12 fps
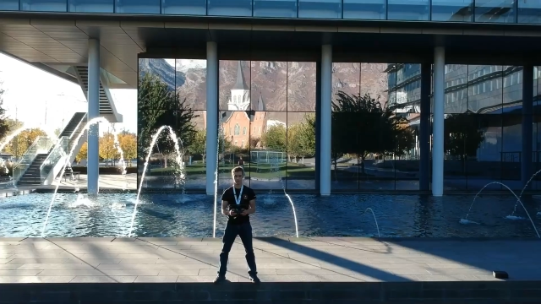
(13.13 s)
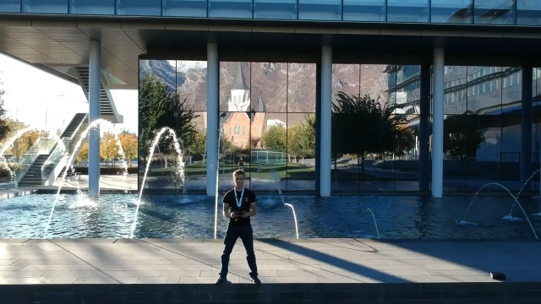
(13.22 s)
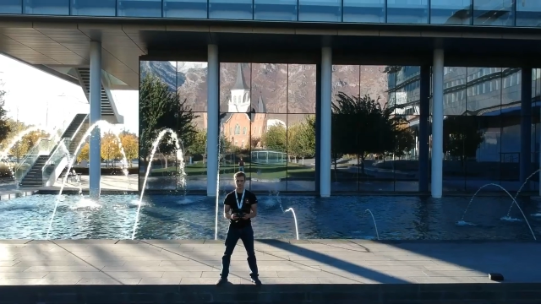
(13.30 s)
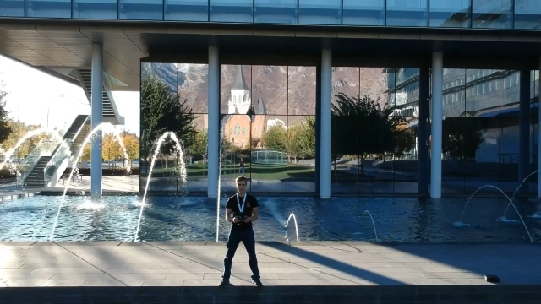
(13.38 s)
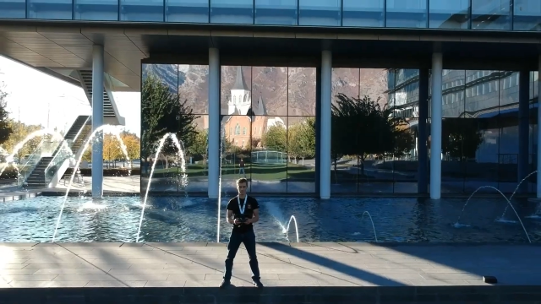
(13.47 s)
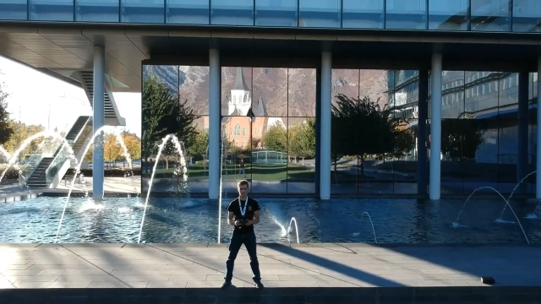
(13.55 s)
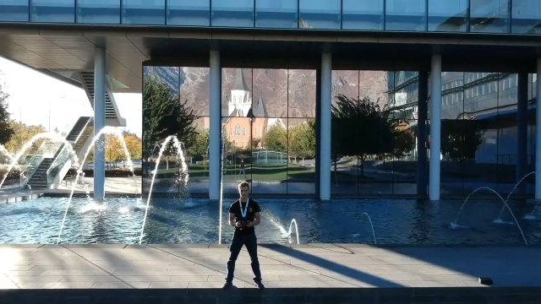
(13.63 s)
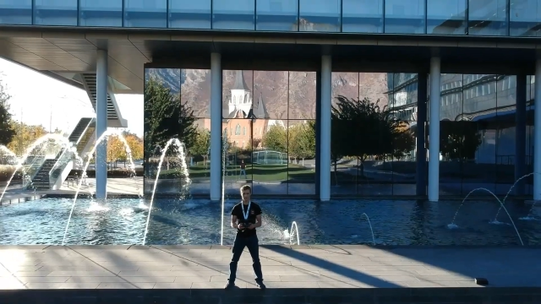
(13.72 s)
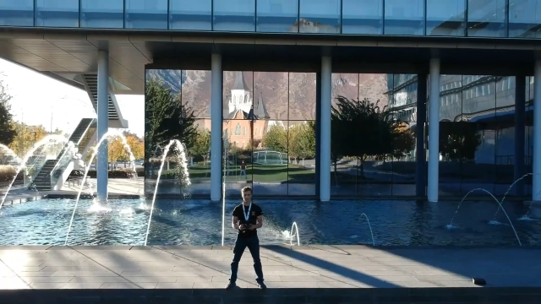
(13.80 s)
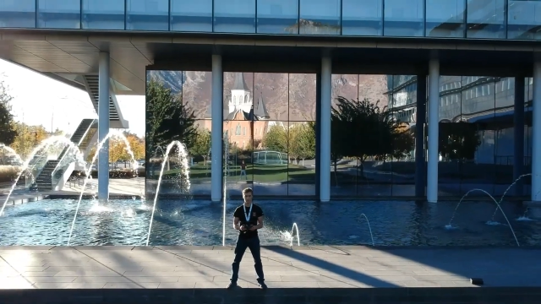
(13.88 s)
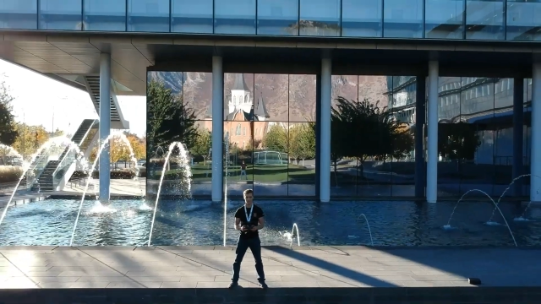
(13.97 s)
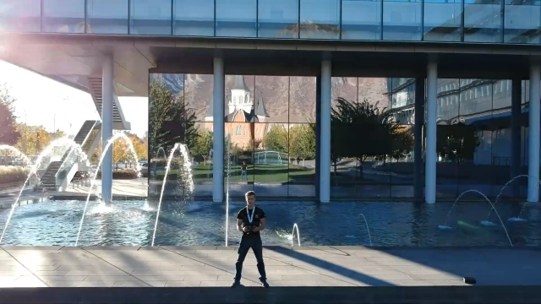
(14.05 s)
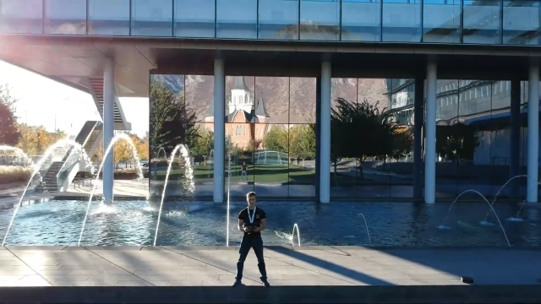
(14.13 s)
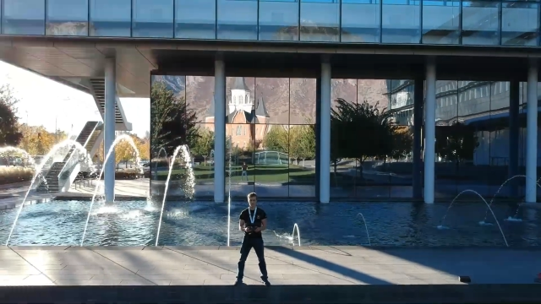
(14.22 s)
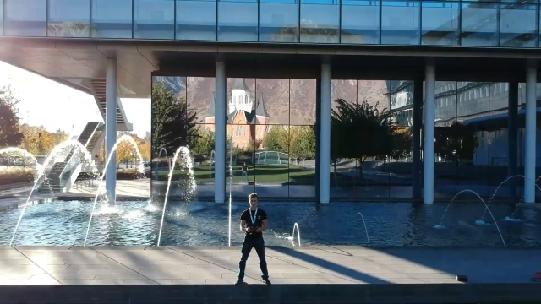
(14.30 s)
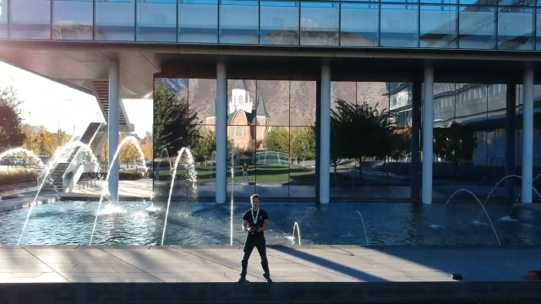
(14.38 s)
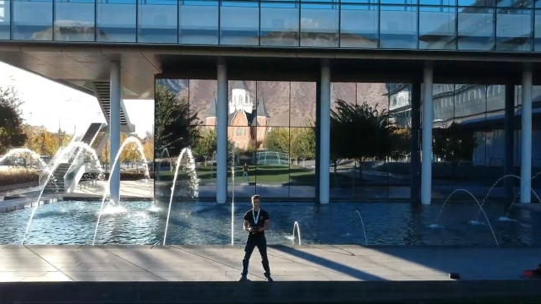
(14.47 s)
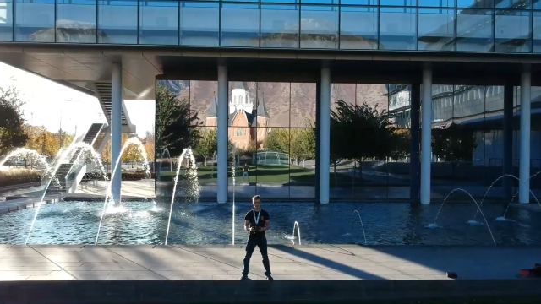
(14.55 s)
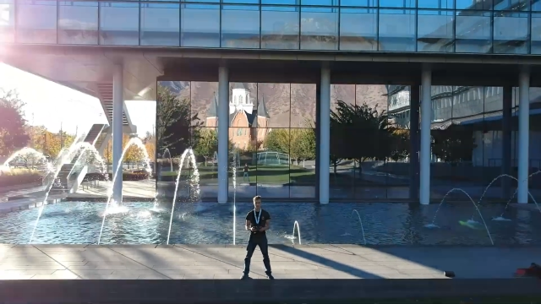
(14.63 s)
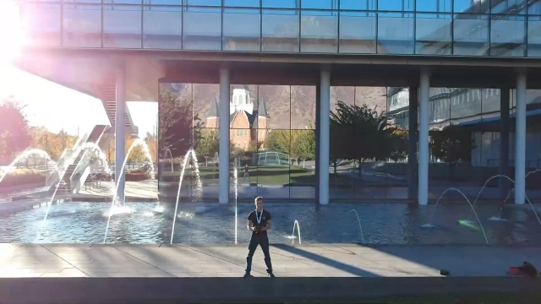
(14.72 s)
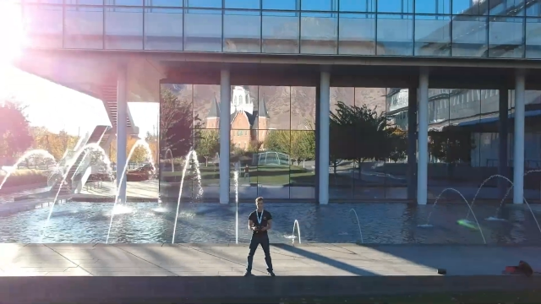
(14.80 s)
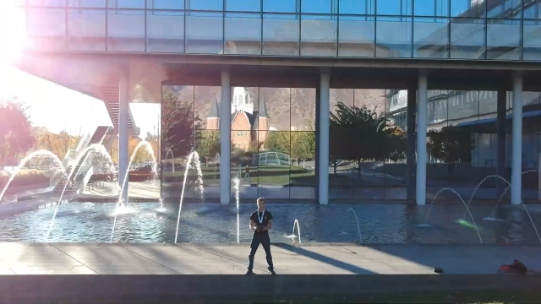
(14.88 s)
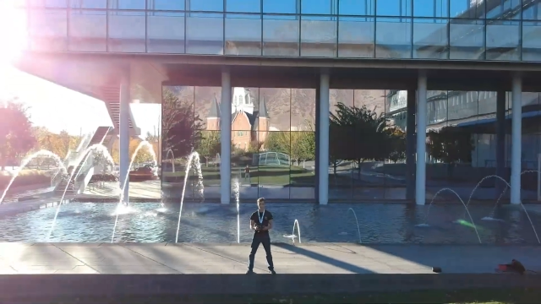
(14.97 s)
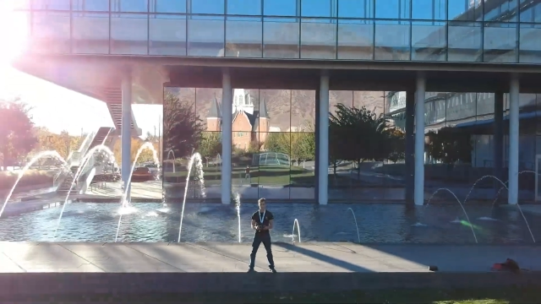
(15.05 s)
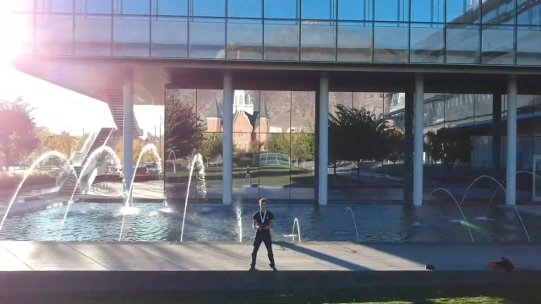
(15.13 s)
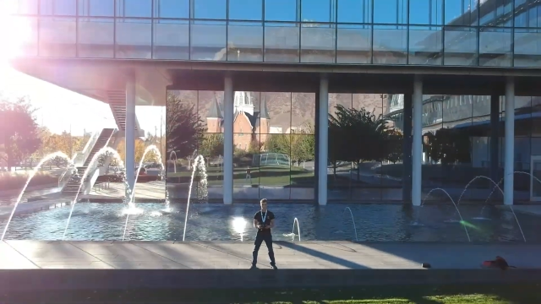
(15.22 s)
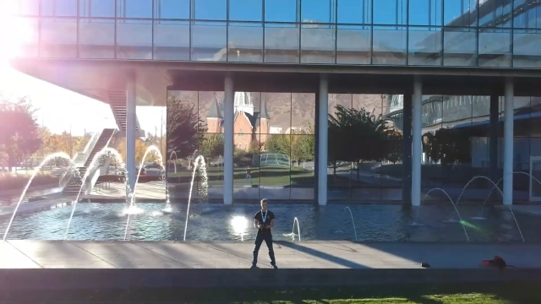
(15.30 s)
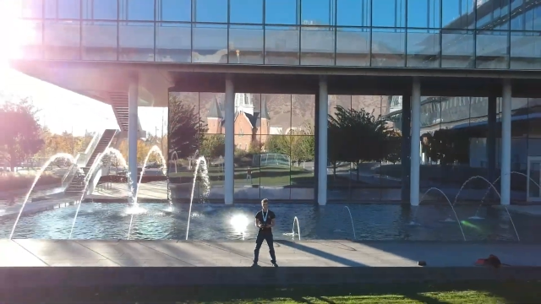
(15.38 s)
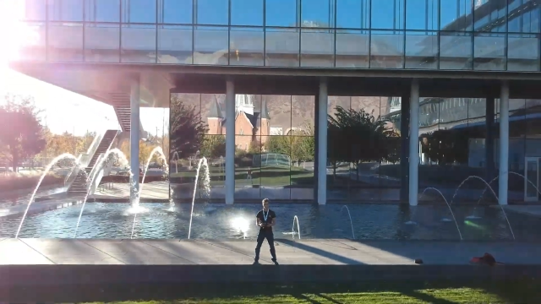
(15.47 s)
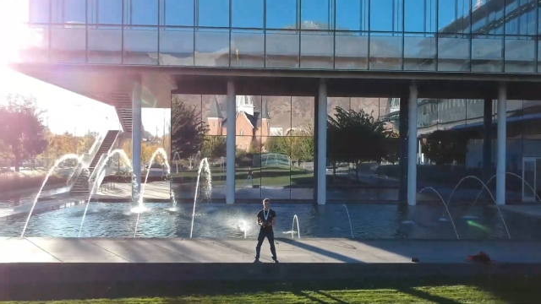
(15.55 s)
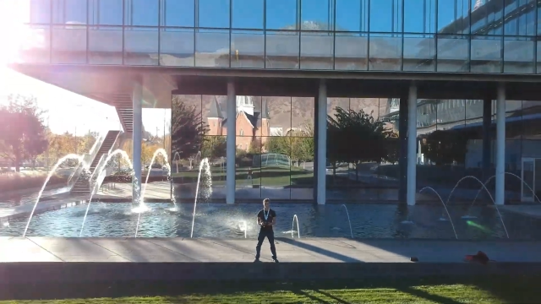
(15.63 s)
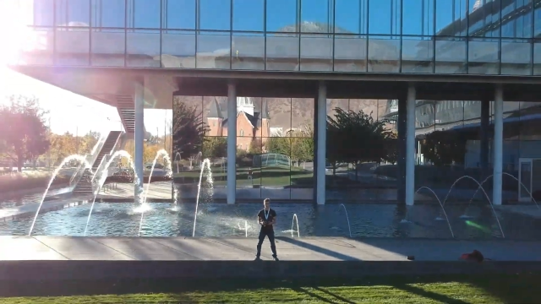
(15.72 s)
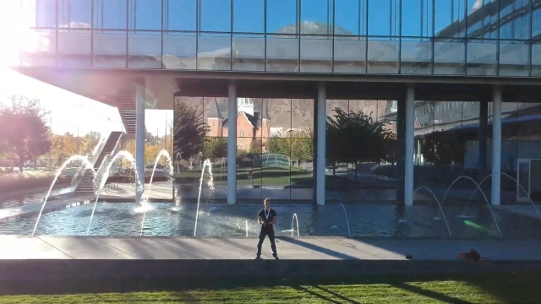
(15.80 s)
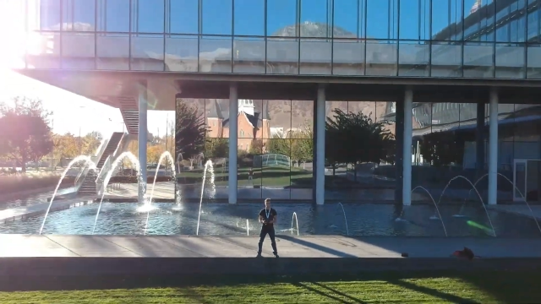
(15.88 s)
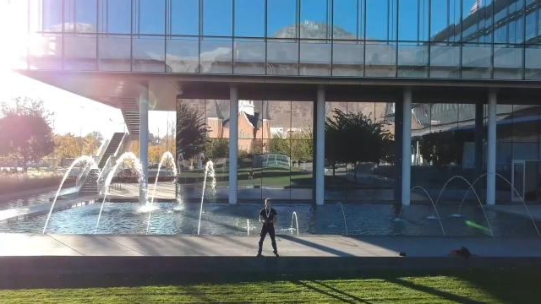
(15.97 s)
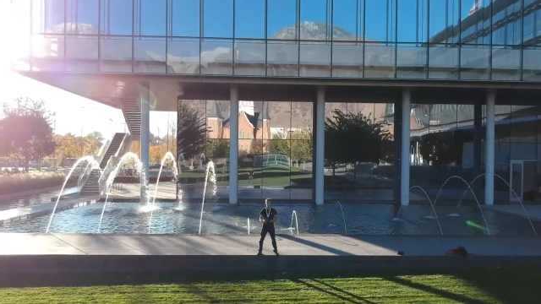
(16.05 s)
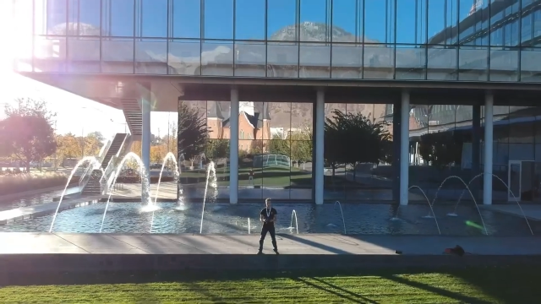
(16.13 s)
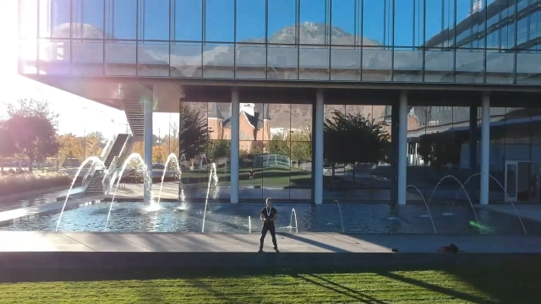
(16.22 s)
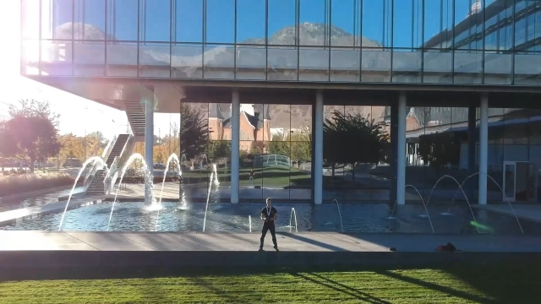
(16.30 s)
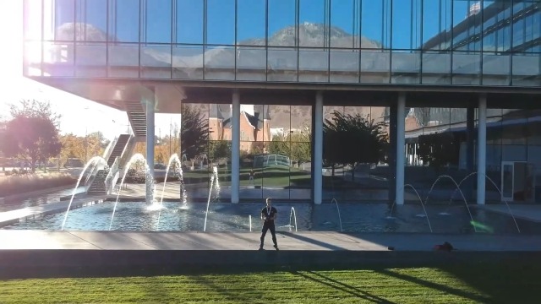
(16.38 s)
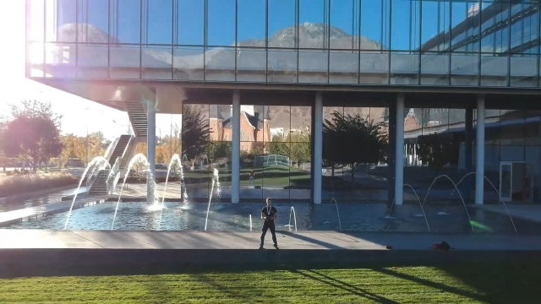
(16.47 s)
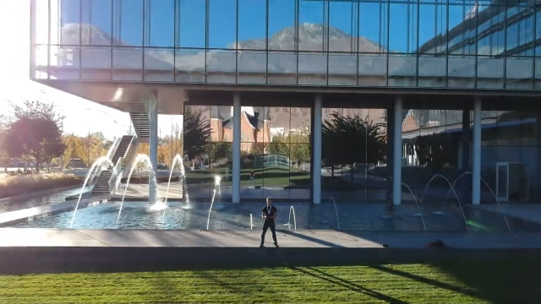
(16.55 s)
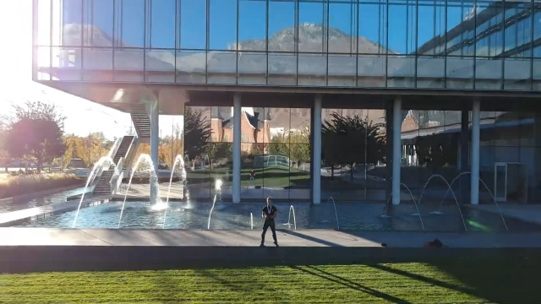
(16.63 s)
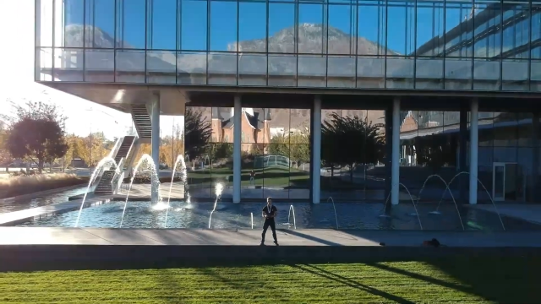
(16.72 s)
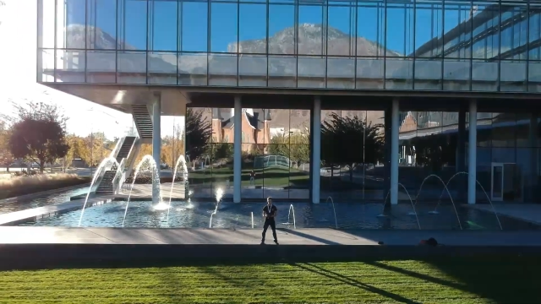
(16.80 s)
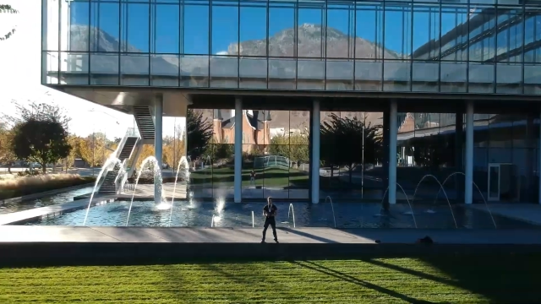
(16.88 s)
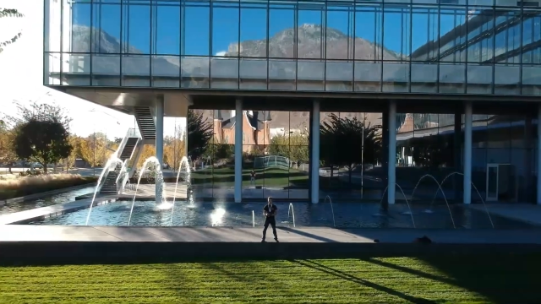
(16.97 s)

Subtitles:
Nobody's mouth can be seen.